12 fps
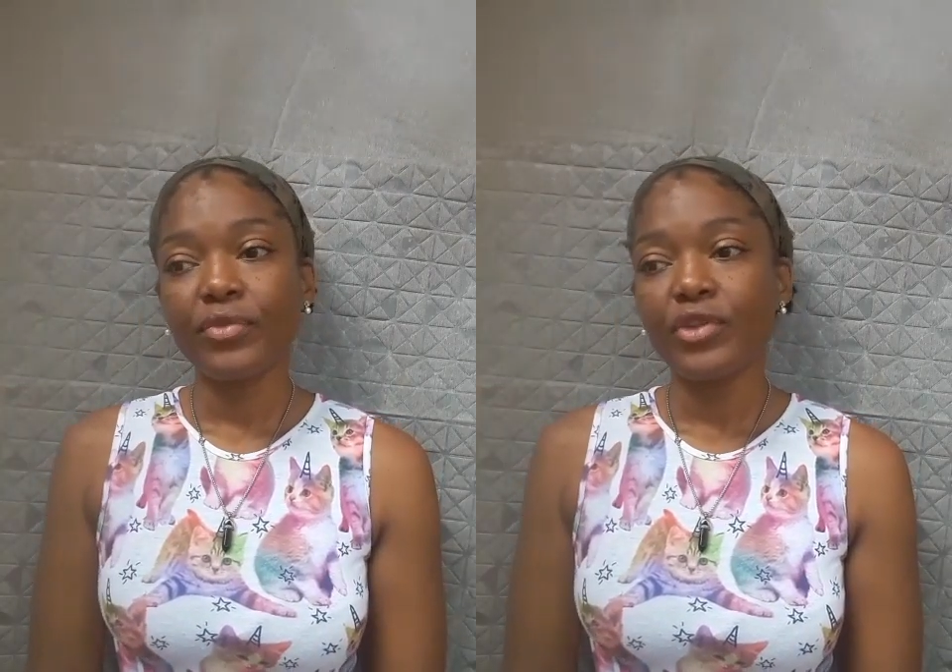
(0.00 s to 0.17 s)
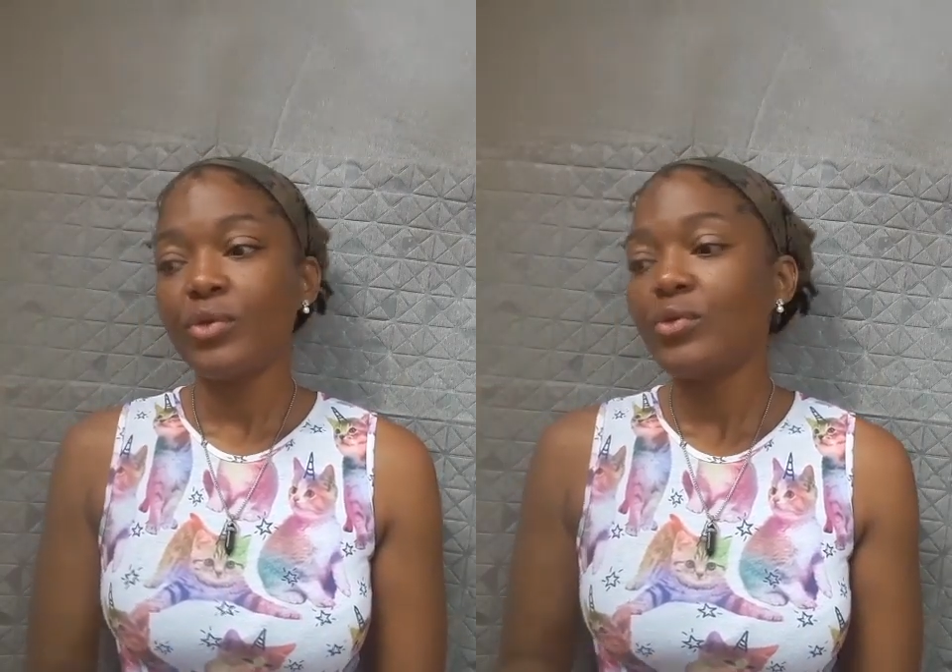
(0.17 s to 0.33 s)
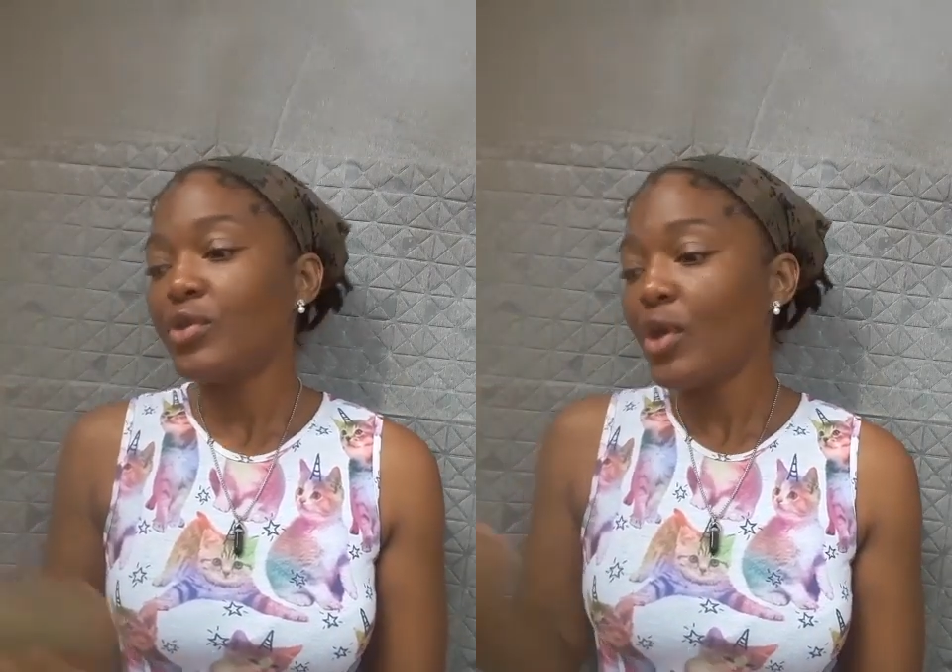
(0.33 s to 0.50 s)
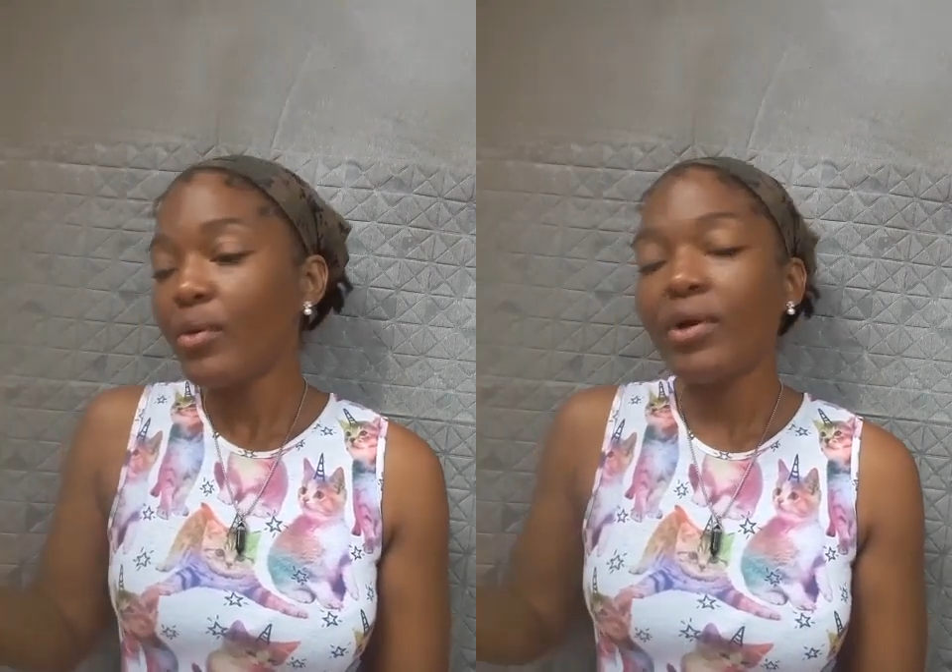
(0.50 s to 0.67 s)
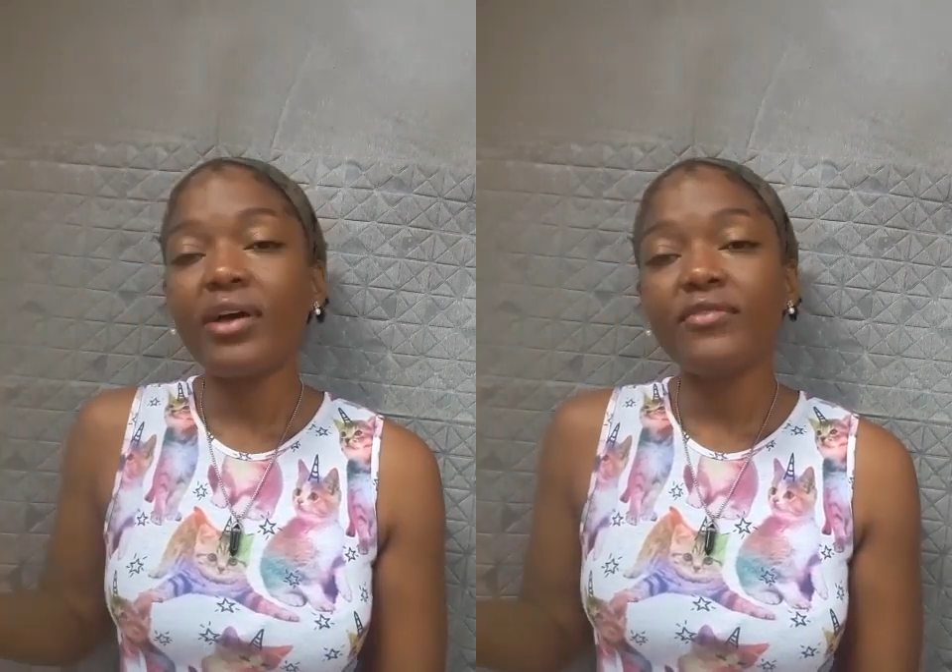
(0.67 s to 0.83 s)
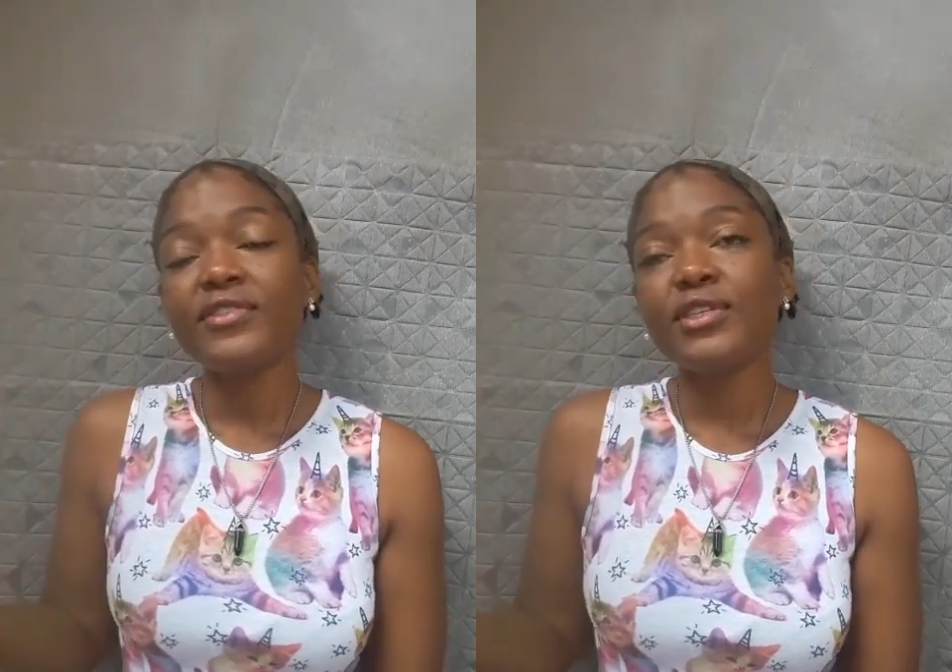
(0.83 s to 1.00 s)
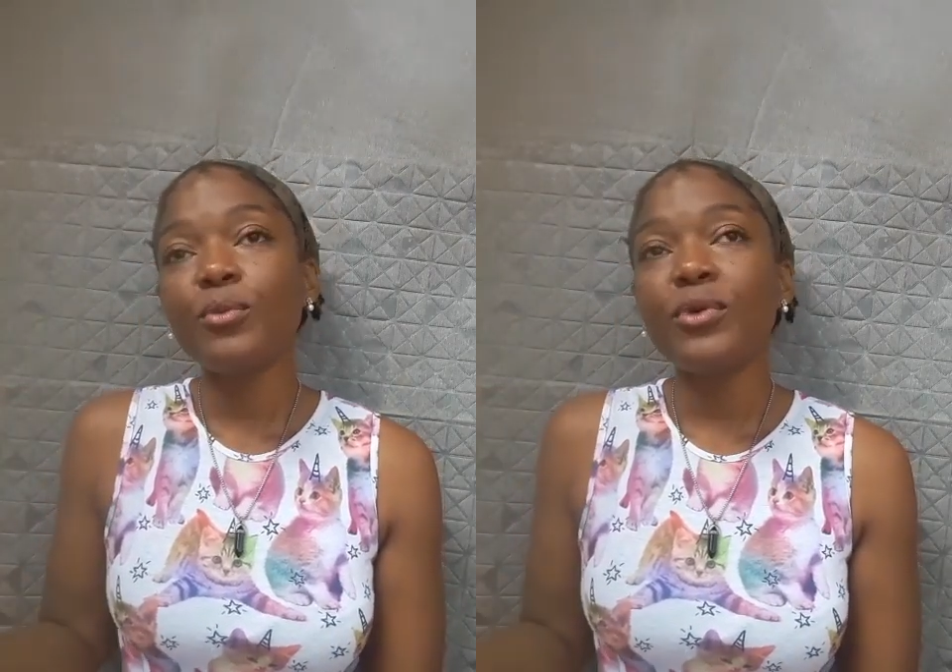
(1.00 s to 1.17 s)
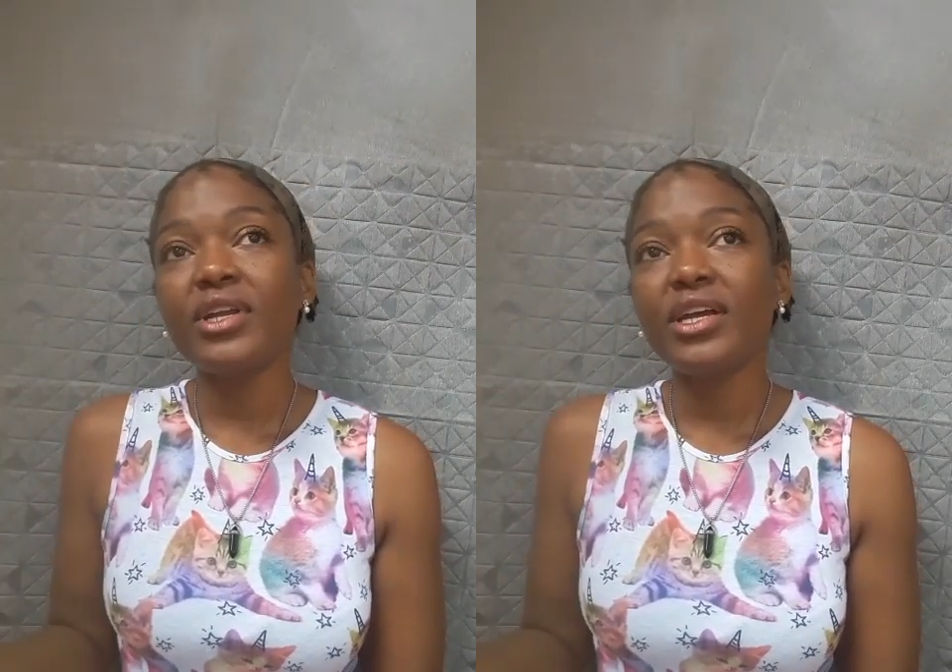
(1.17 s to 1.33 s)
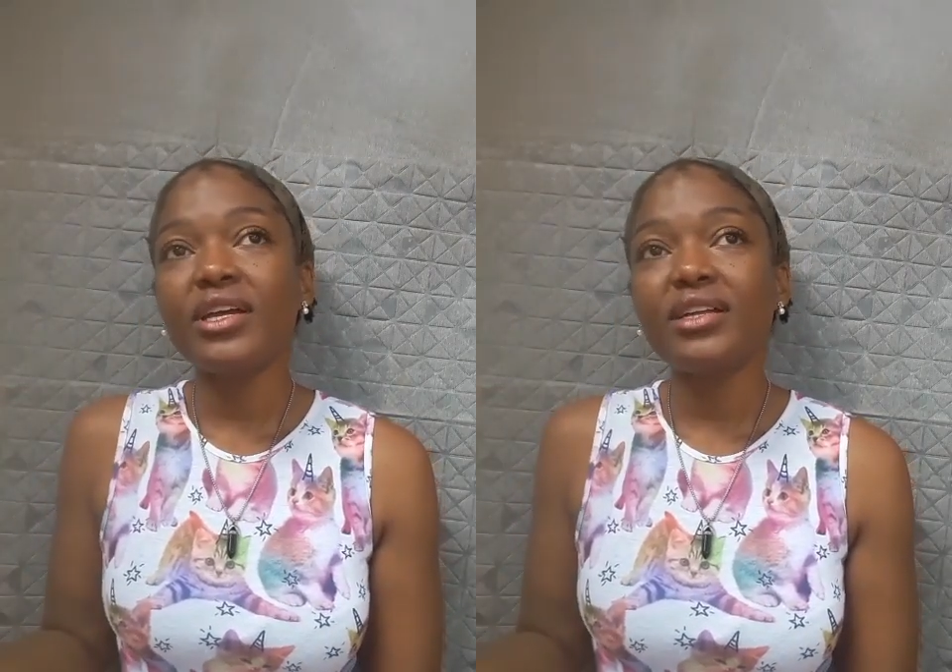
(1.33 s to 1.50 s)
You now have
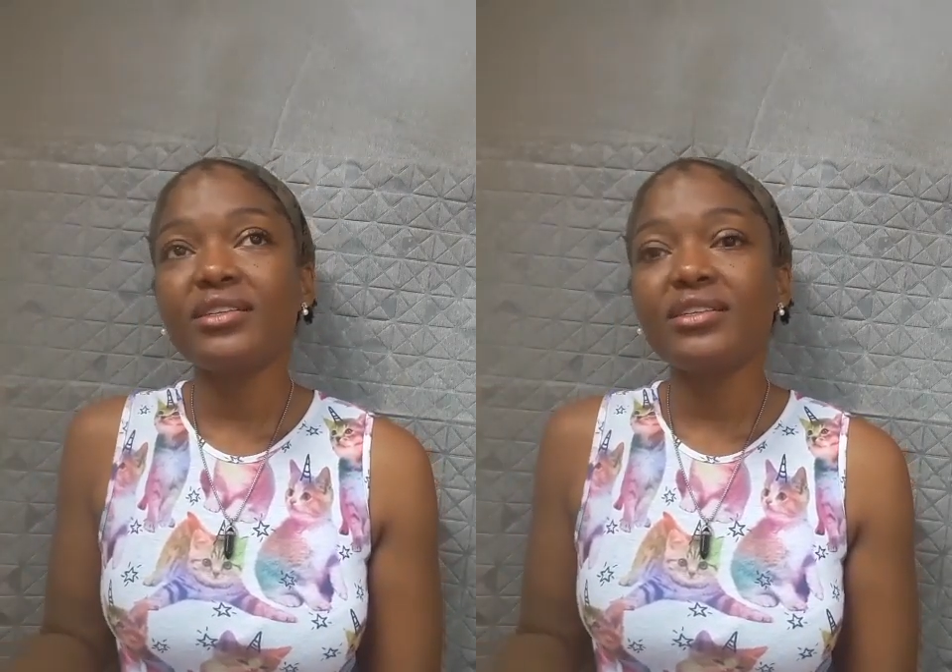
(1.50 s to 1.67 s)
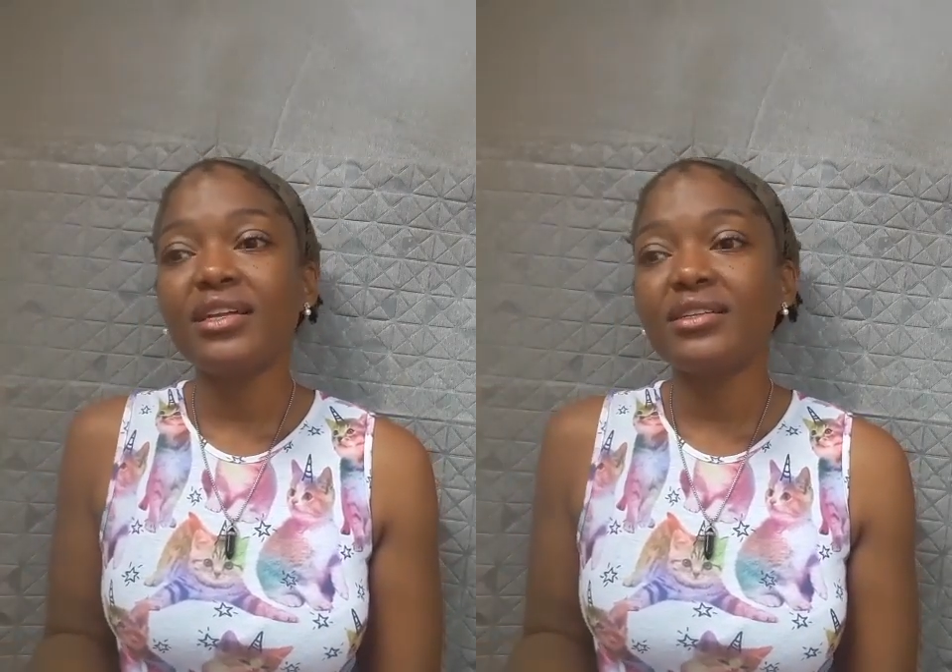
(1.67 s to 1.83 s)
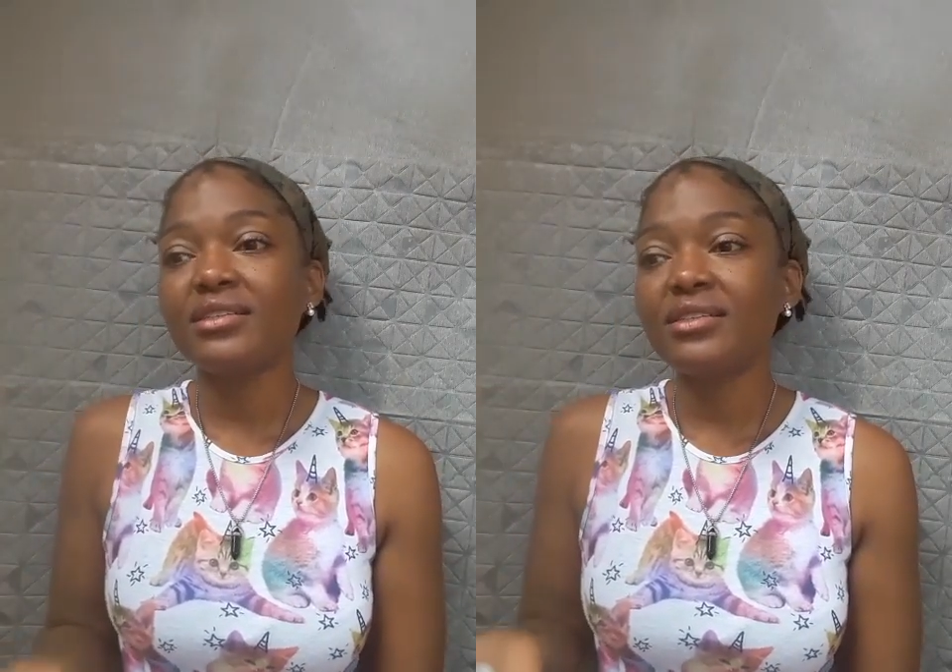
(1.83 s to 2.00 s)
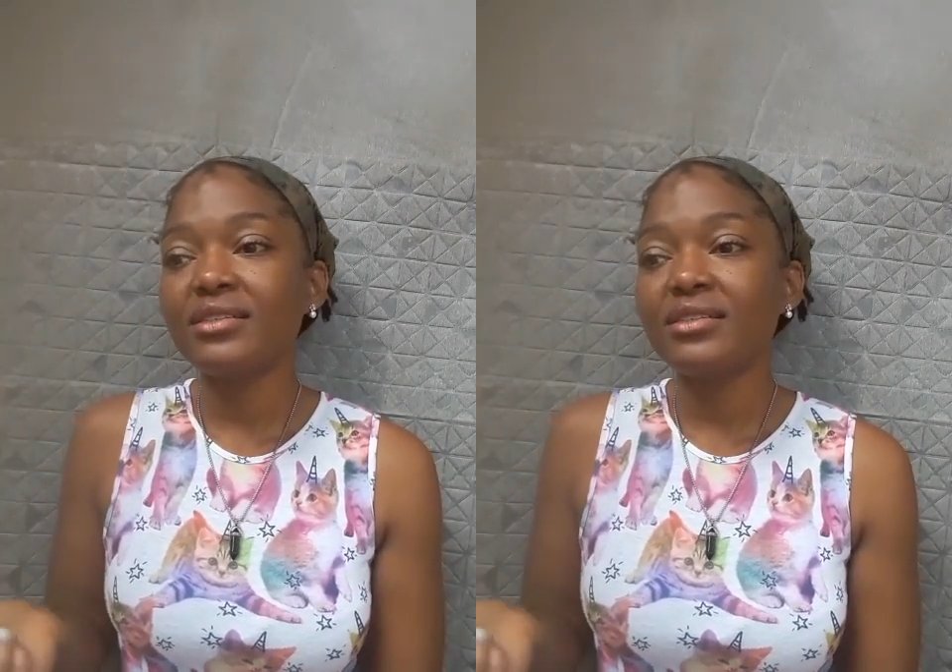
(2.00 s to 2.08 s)
someone else that